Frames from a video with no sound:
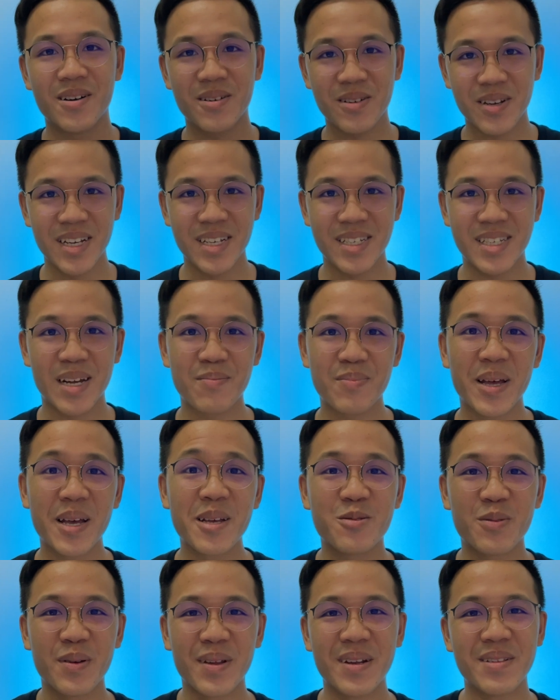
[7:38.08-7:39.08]
Okay,
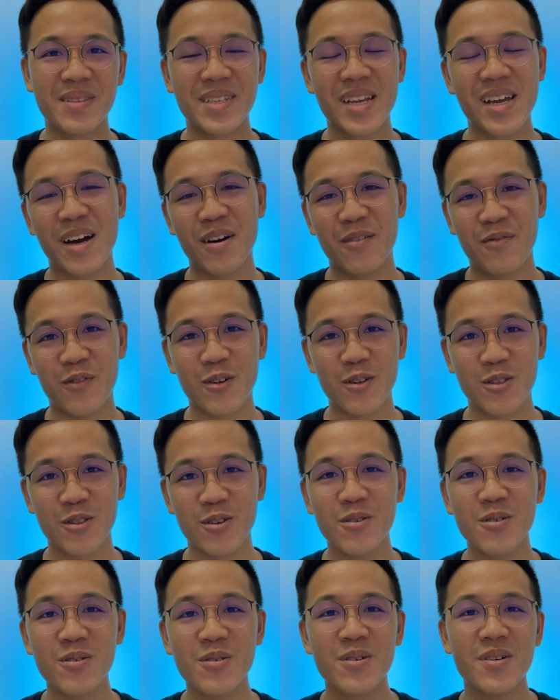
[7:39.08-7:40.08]
sometimes when you take a
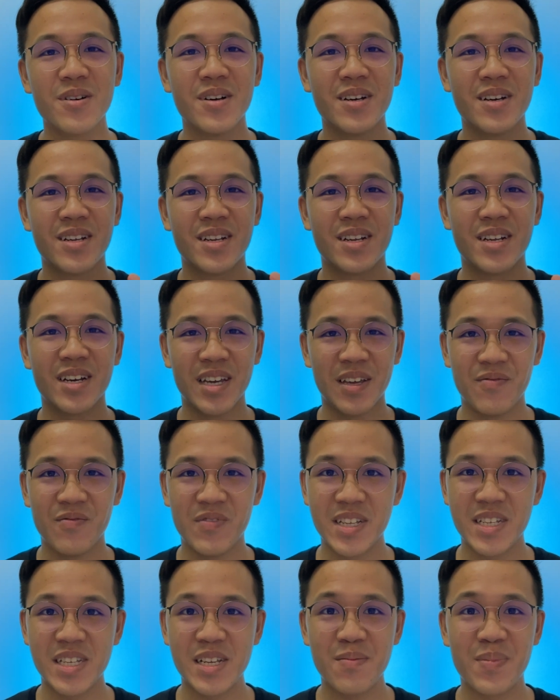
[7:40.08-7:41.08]
photo, the
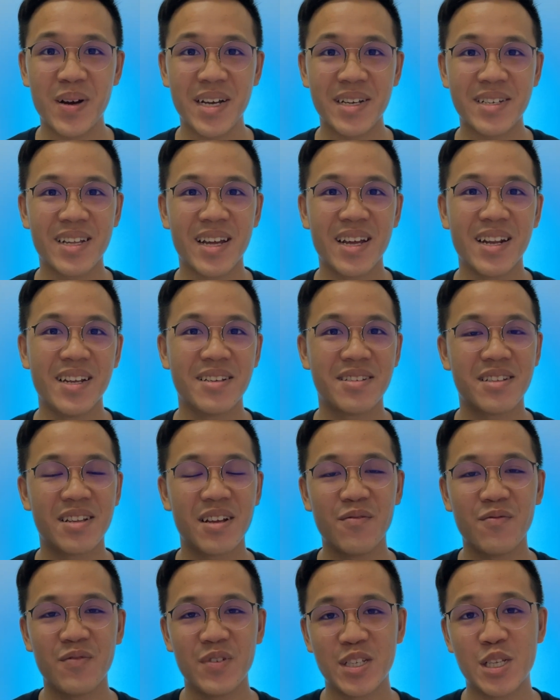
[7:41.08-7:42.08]
Invisi bike stand is
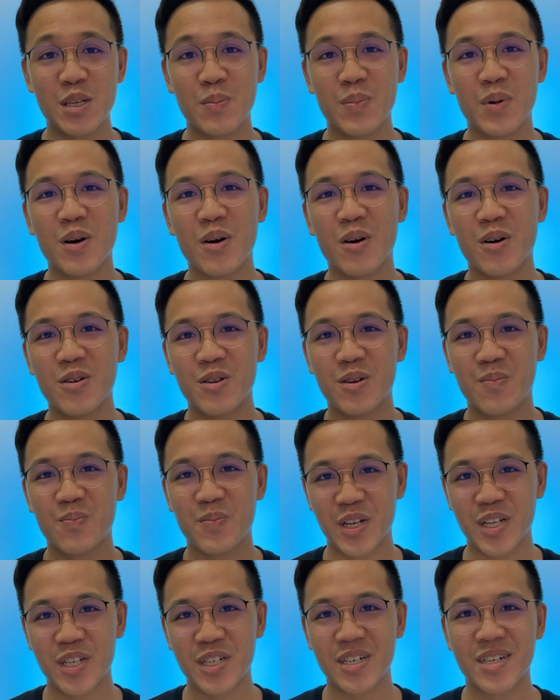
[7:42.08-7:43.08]
still visible on your
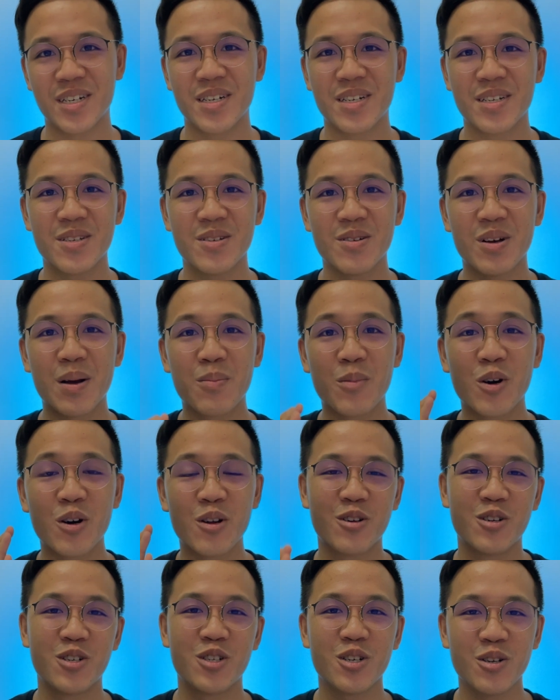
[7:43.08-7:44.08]
picture. So I'm
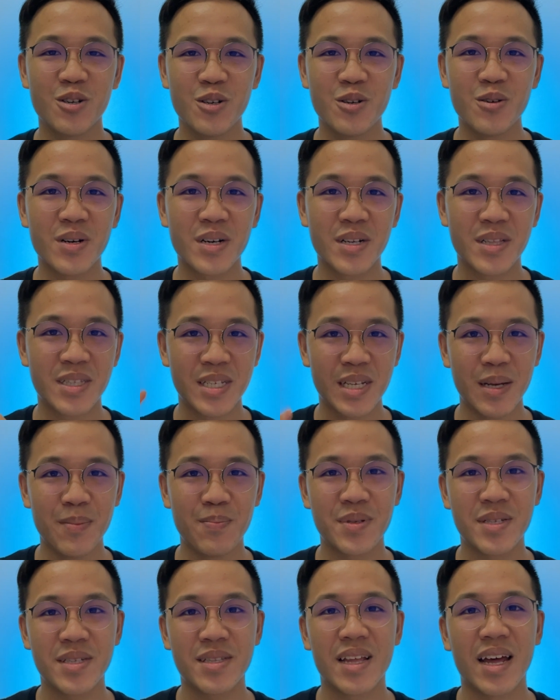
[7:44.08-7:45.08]
gonna show you a
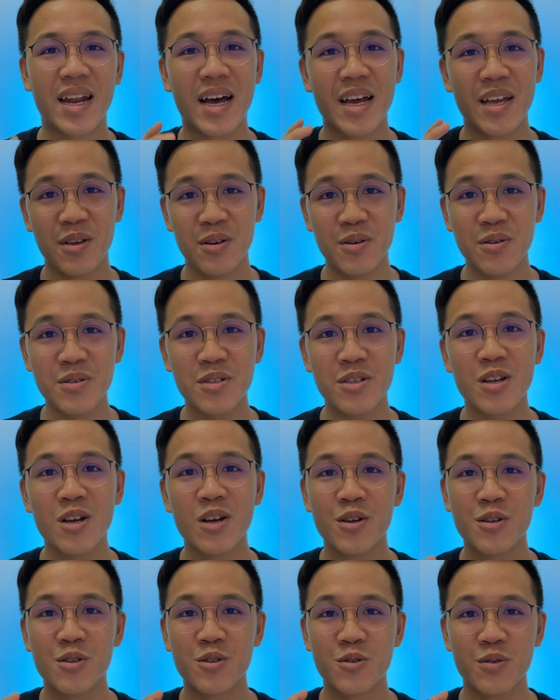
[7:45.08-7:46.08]
tips that I use
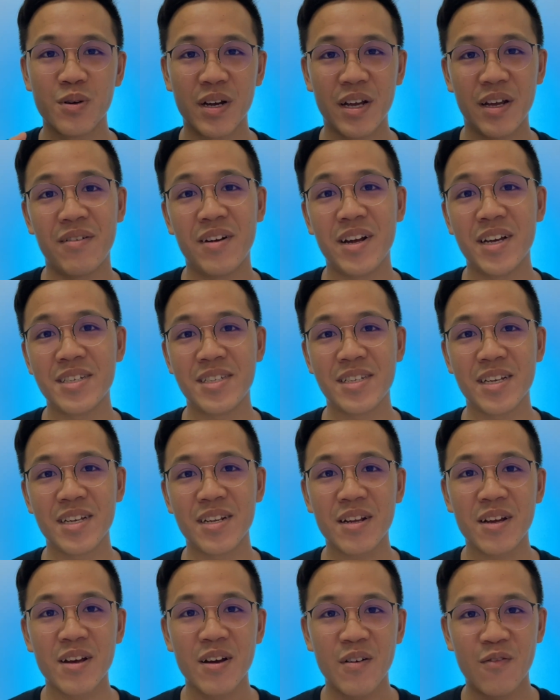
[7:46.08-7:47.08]
to erase it
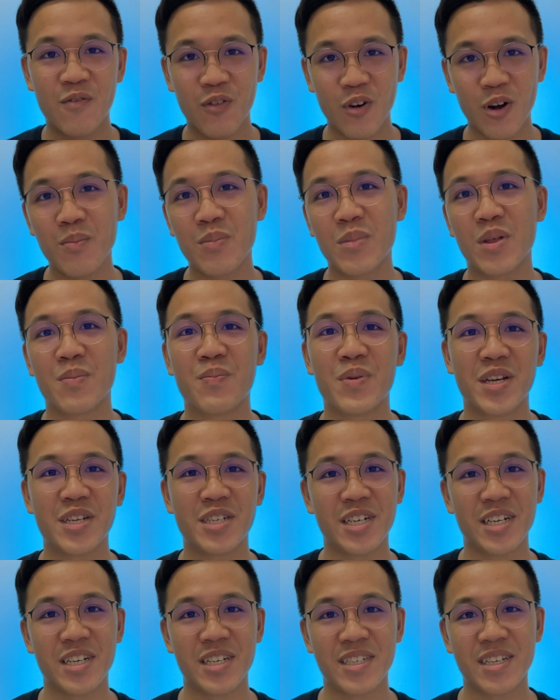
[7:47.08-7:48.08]
from the
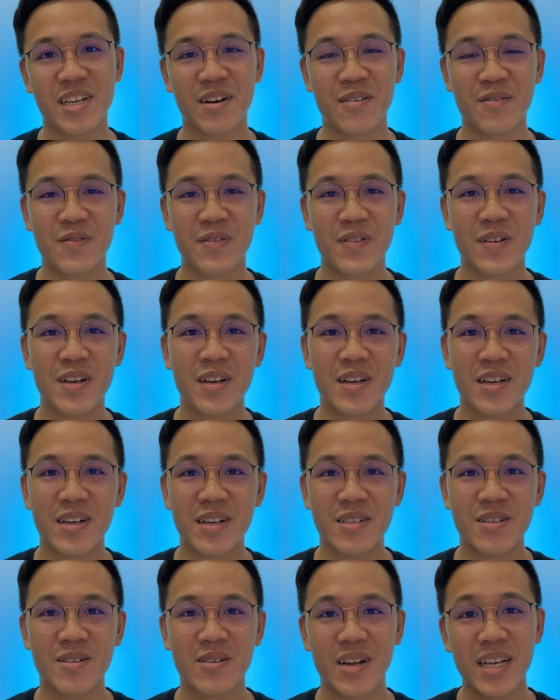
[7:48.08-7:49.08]
picture itself.
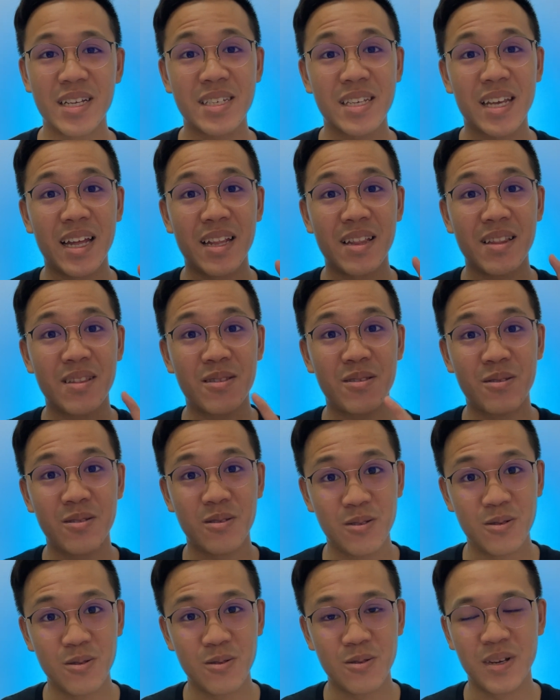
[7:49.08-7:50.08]
So let's get to